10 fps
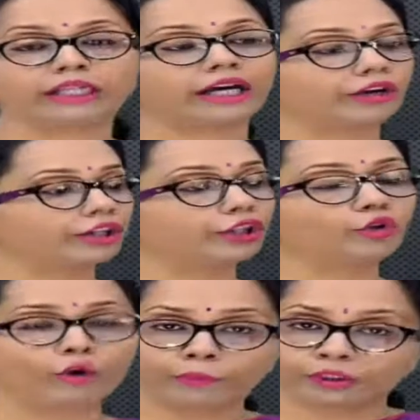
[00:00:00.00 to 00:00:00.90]
they are in the
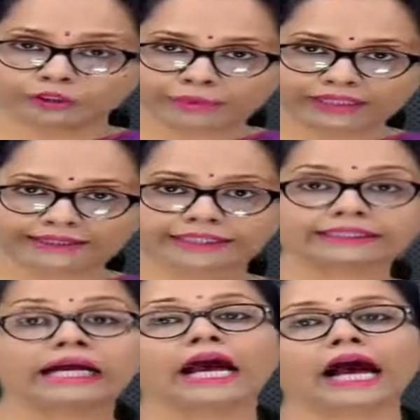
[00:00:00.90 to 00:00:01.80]
open
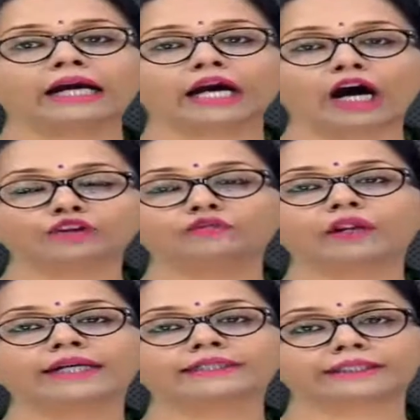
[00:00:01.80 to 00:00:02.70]
spaces and
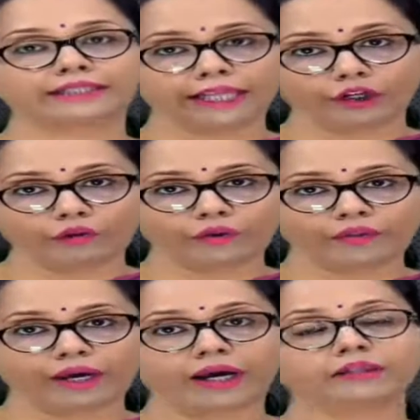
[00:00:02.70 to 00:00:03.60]
houseflies are sitting over
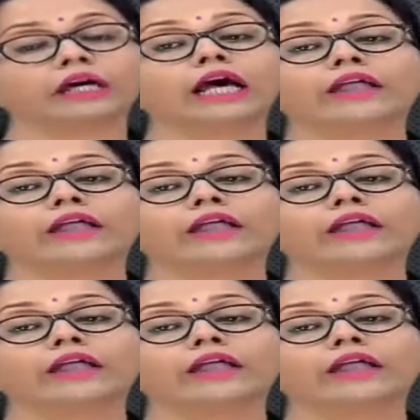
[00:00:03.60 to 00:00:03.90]
there,